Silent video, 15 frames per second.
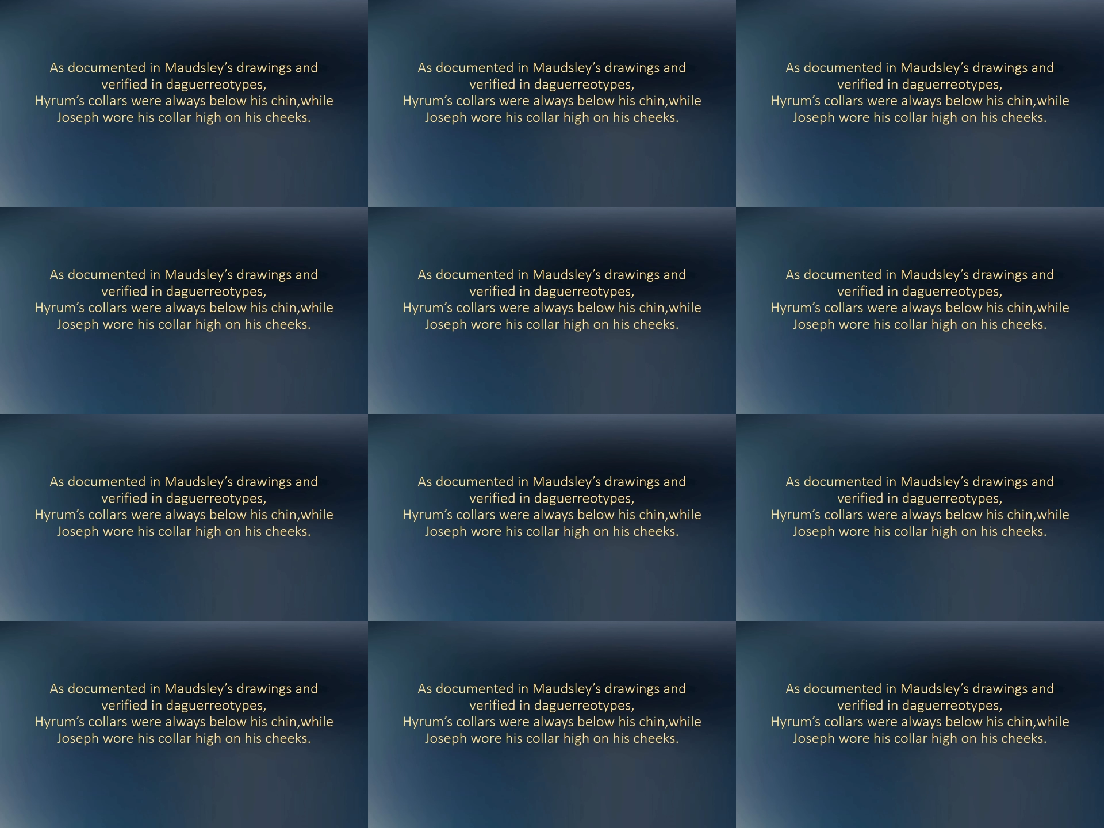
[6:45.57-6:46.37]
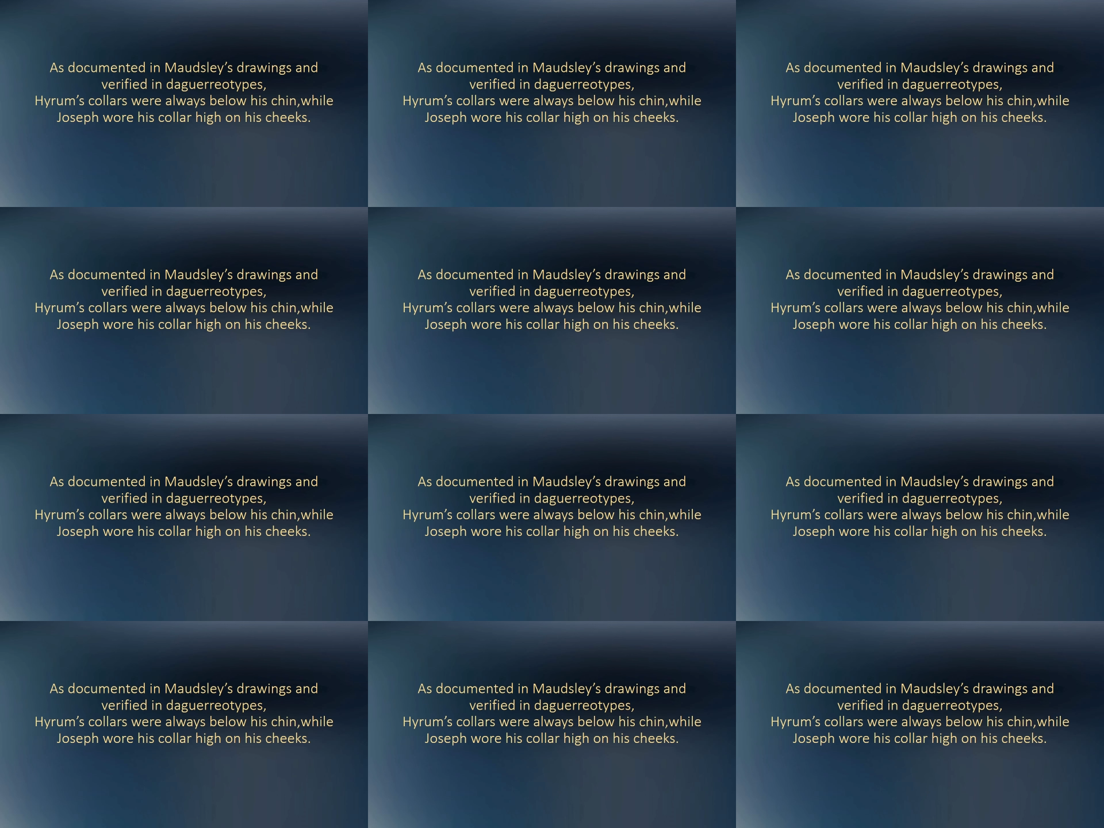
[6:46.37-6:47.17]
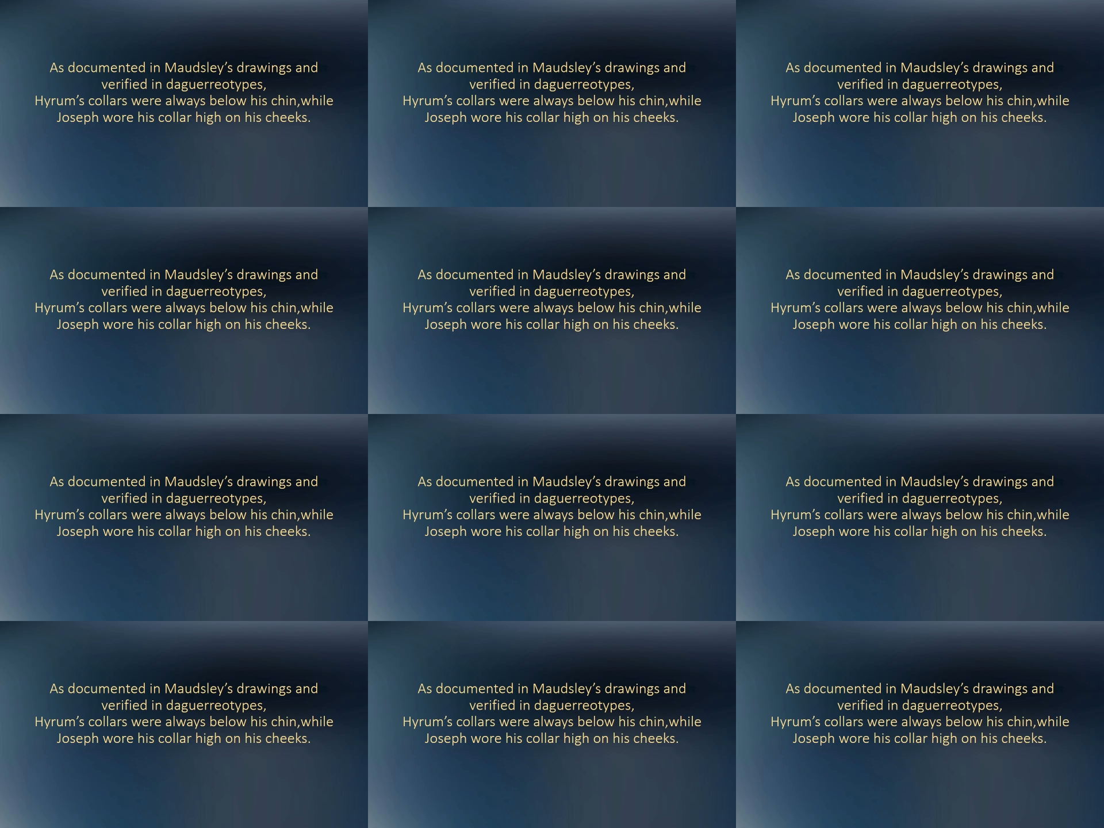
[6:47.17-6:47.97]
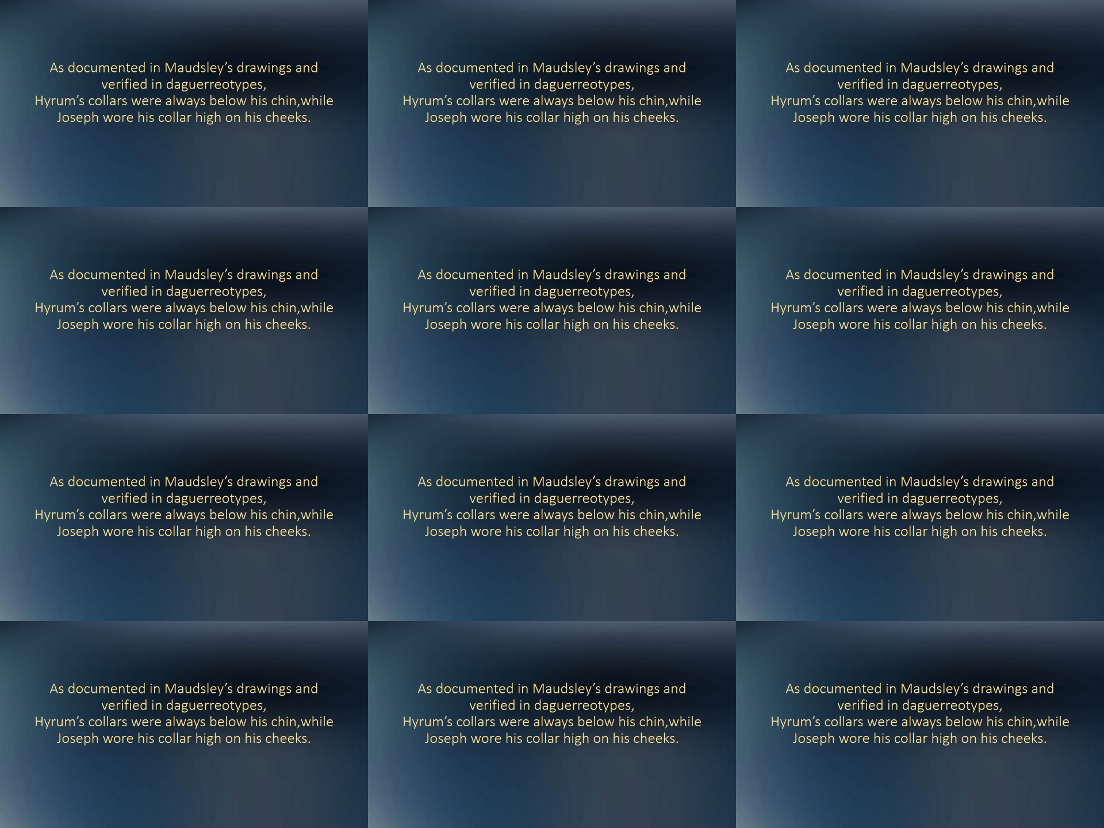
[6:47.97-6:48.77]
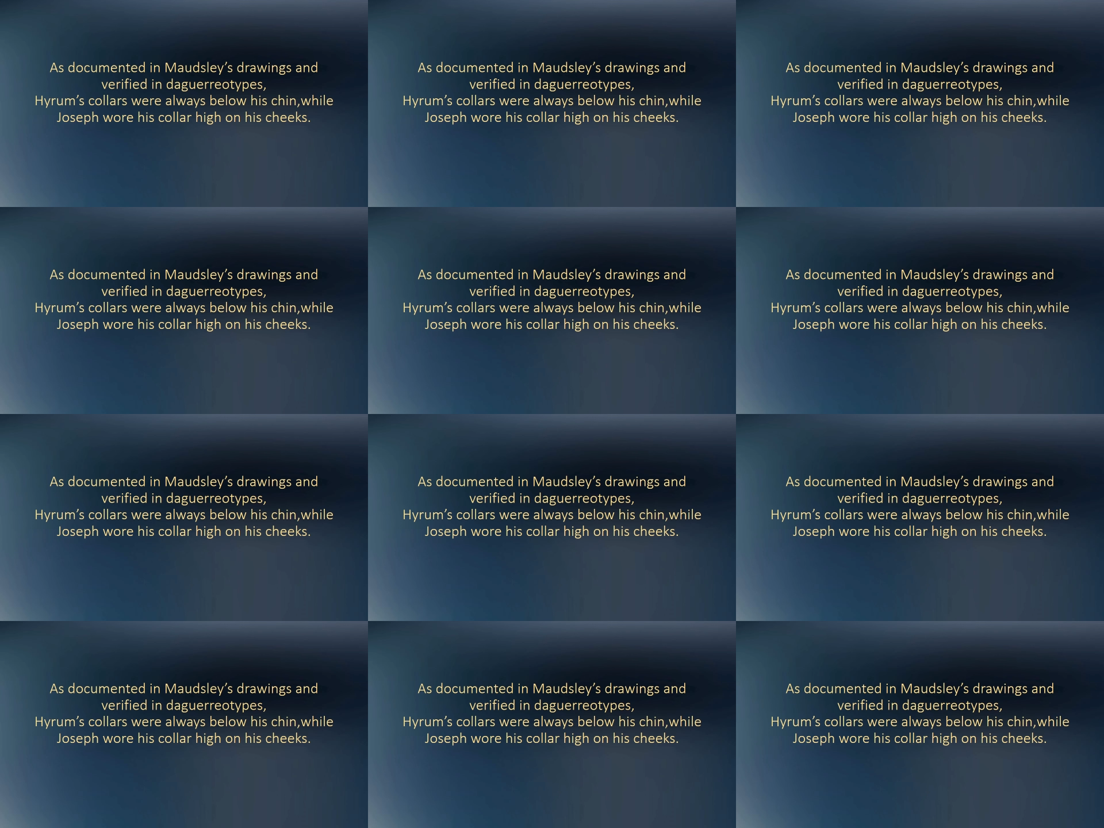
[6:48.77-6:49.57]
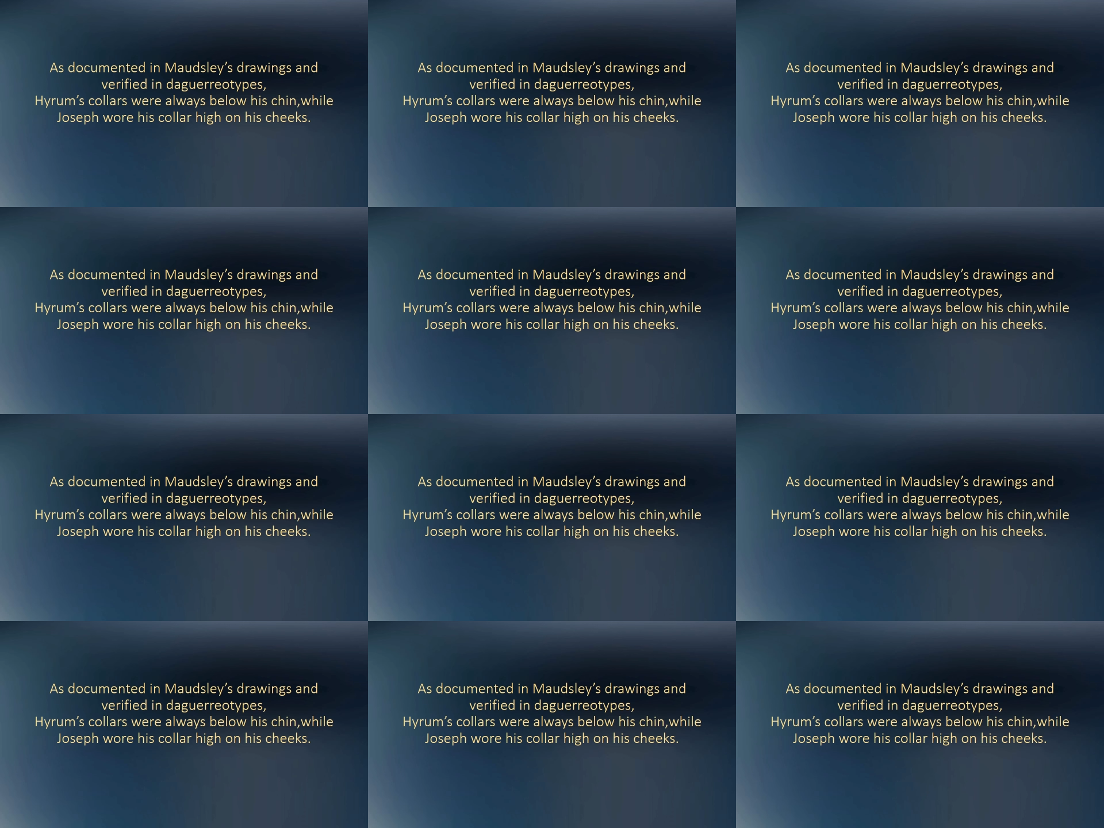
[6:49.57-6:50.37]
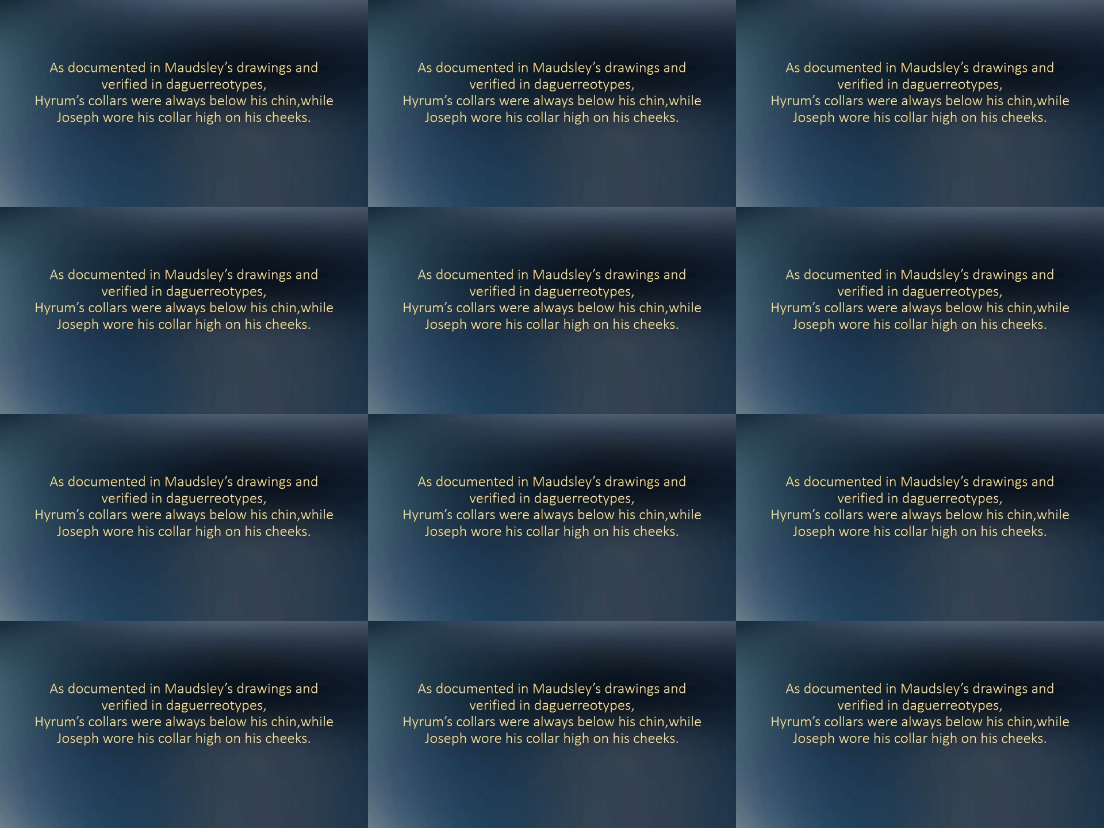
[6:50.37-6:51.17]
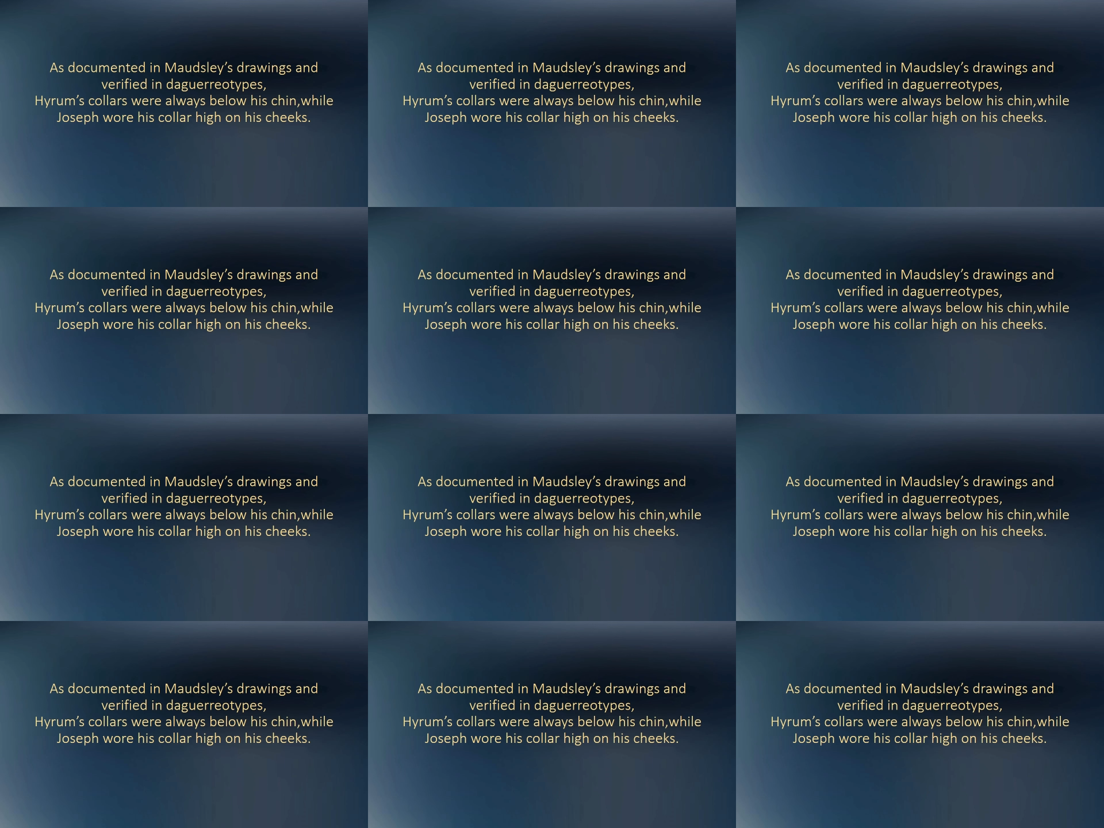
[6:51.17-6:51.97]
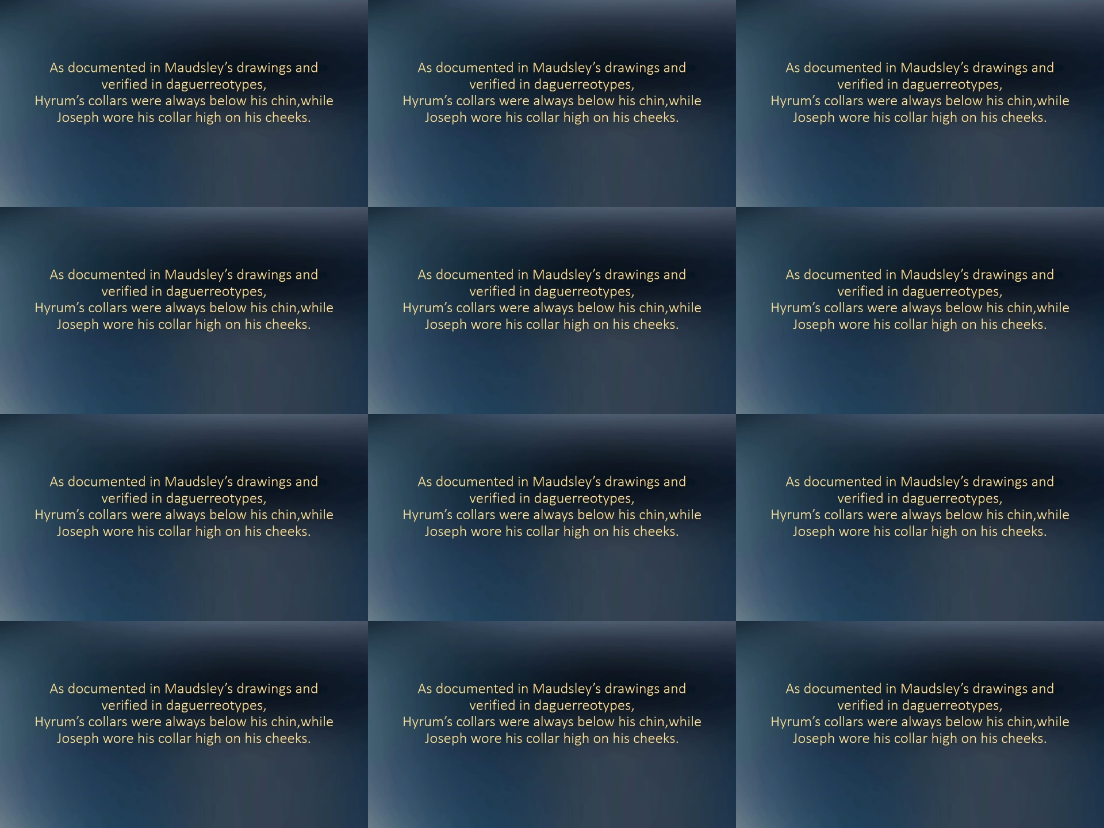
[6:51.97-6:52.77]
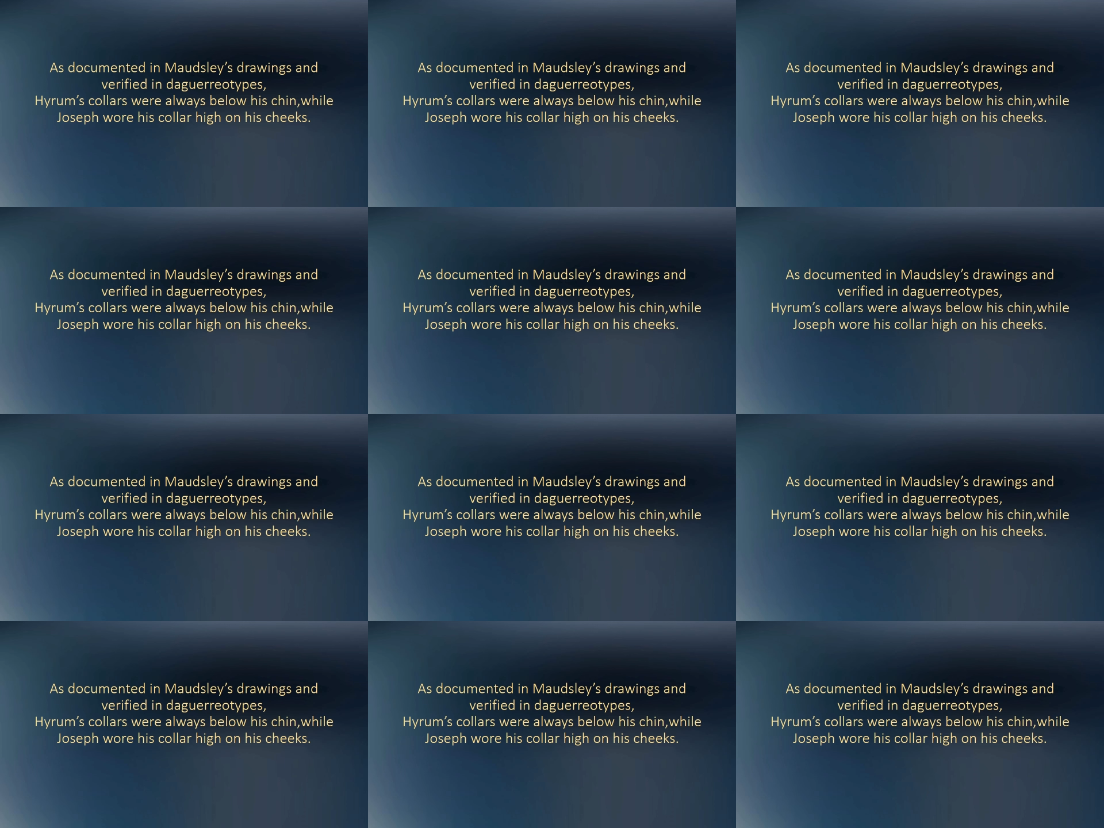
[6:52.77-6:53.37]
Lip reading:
Nobody's mouth can be seen.